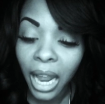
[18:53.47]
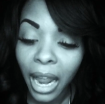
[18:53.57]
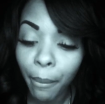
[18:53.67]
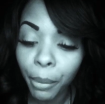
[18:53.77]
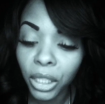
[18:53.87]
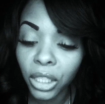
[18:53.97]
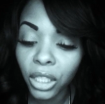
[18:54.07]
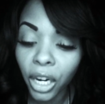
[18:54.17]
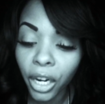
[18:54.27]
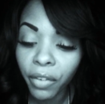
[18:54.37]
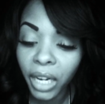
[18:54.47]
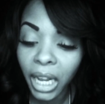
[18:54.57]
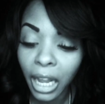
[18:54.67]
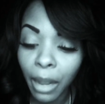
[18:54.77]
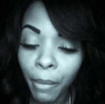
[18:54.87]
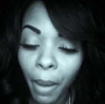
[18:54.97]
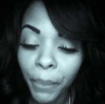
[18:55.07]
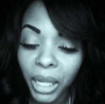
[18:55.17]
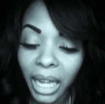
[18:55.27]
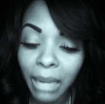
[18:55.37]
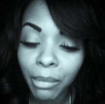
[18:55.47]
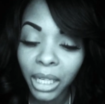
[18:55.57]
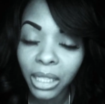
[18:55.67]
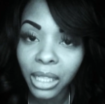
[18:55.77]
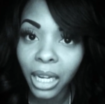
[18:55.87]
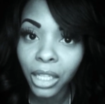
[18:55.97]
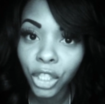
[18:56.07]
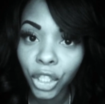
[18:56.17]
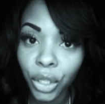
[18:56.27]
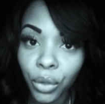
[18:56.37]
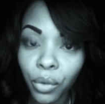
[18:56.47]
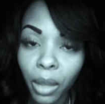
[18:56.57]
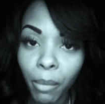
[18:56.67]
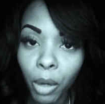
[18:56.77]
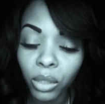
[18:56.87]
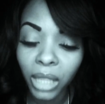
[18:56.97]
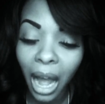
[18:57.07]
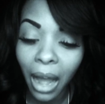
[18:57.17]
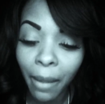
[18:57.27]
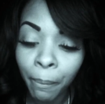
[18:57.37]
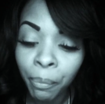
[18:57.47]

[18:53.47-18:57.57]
and preserved him blameless unto the Most High,